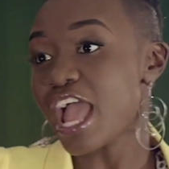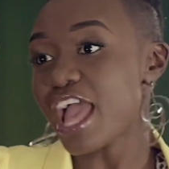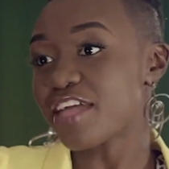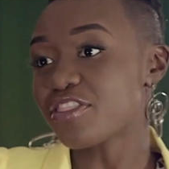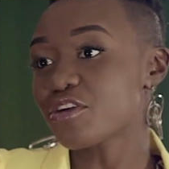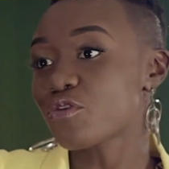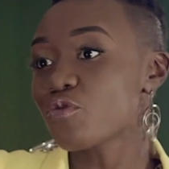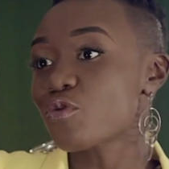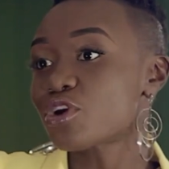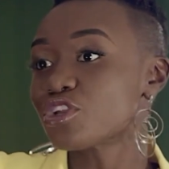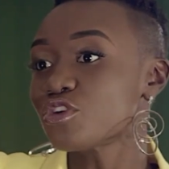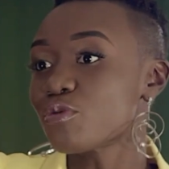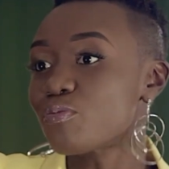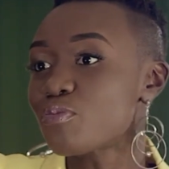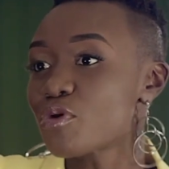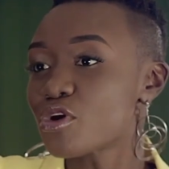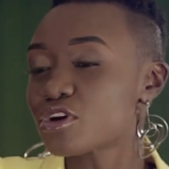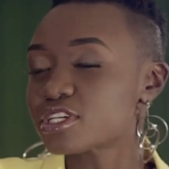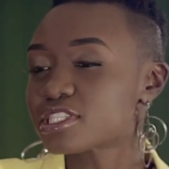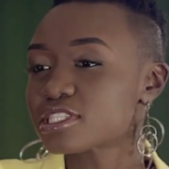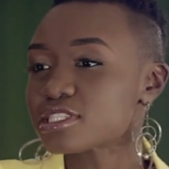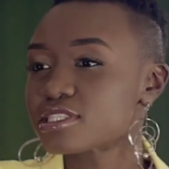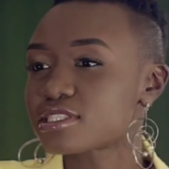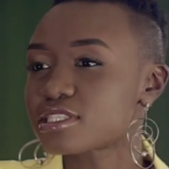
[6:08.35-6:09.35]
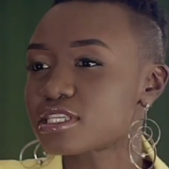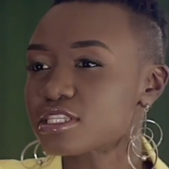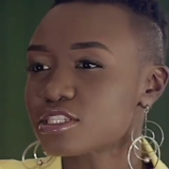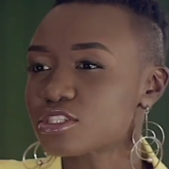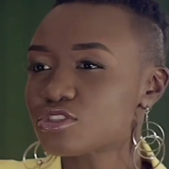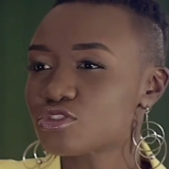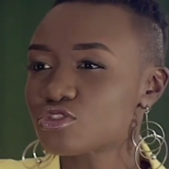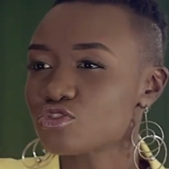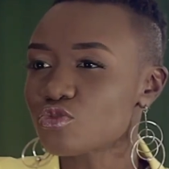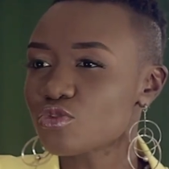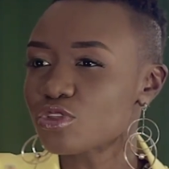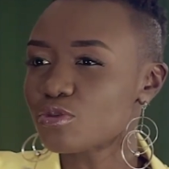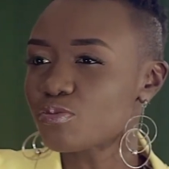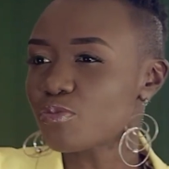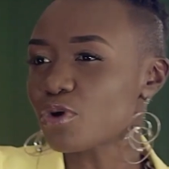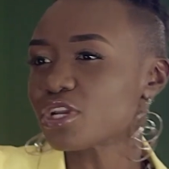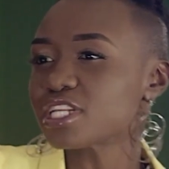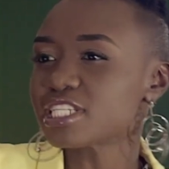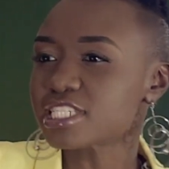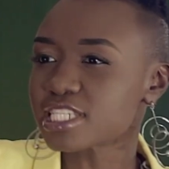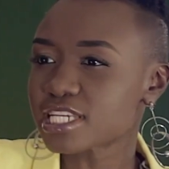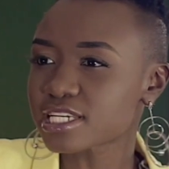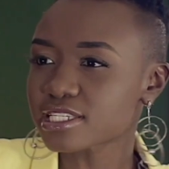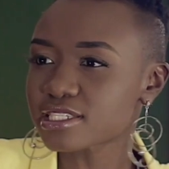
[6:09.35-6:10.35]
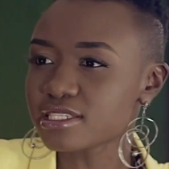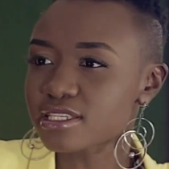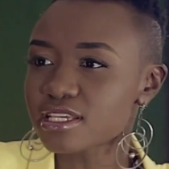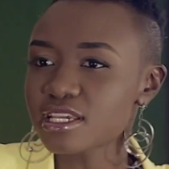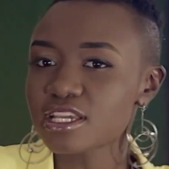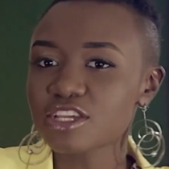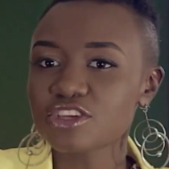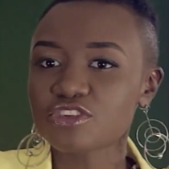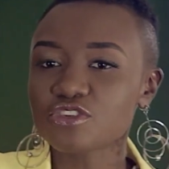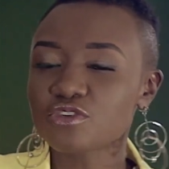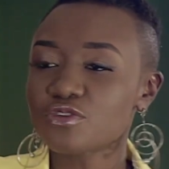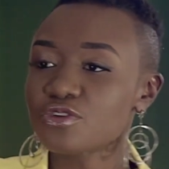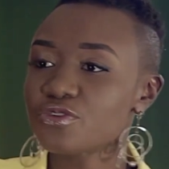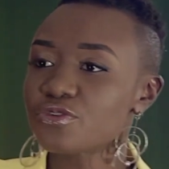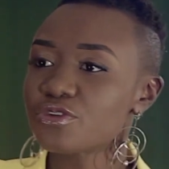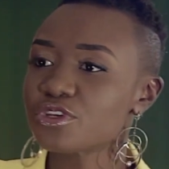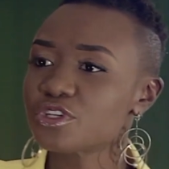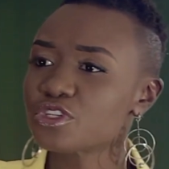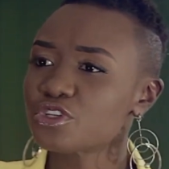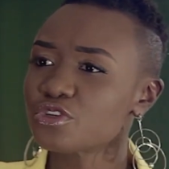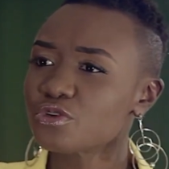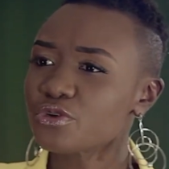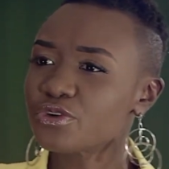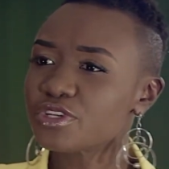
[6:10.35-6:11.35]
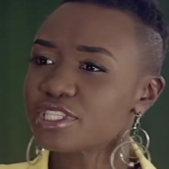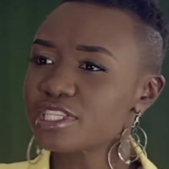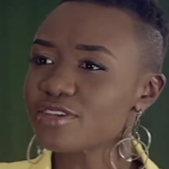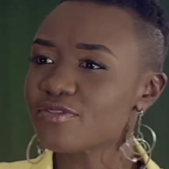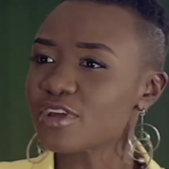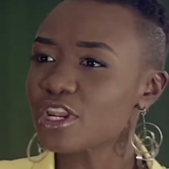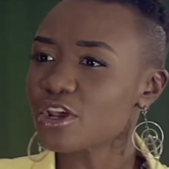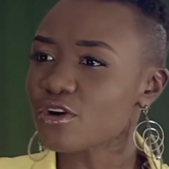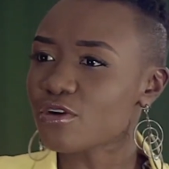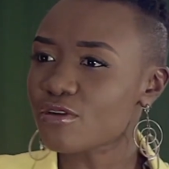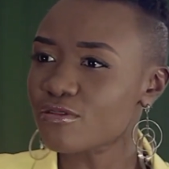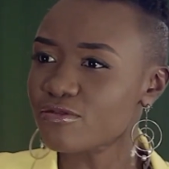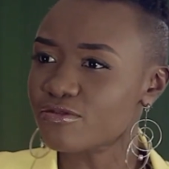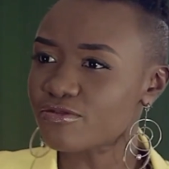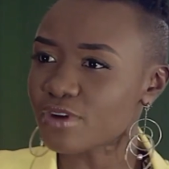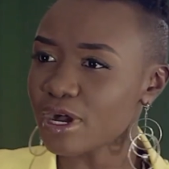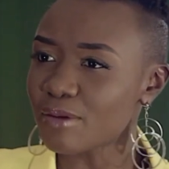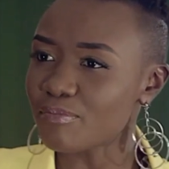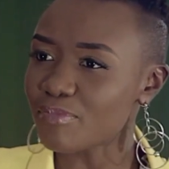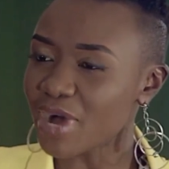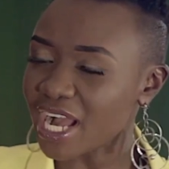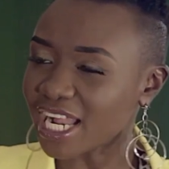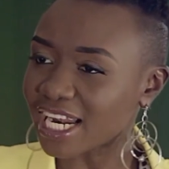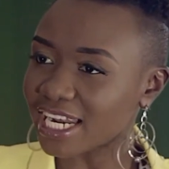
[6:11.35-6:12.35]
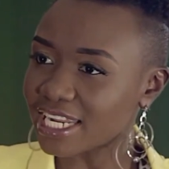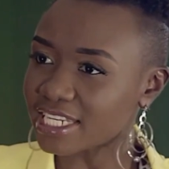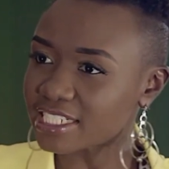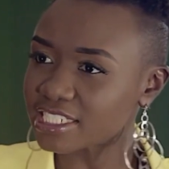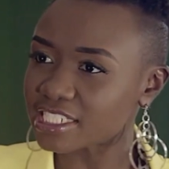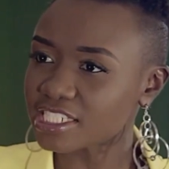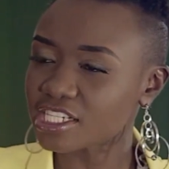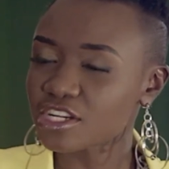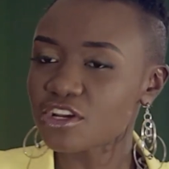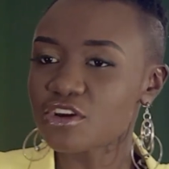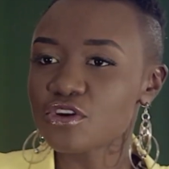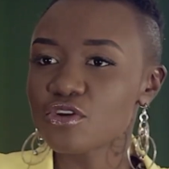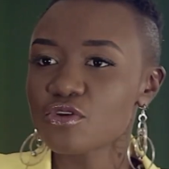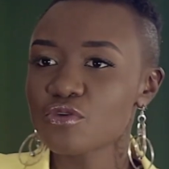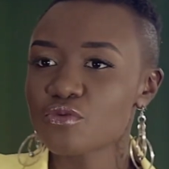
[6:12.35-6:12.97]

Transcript: I think when you post things to do with politics, you receive a lot of backlash.